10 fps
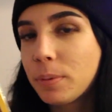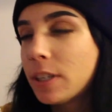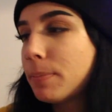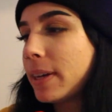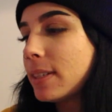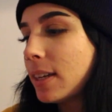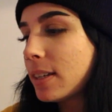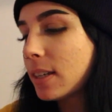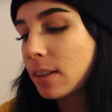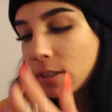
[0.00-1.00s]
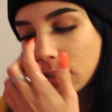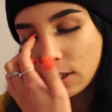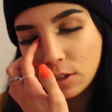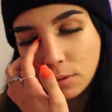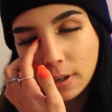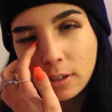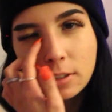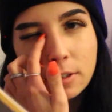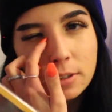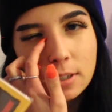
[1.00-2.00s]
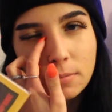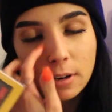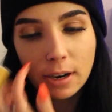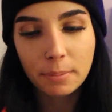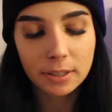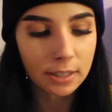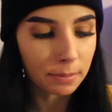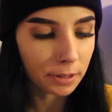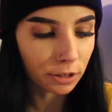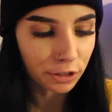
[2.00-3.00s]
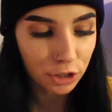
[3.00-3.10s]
Please by Citizen. This is the tour exclusive one. I picked it up at their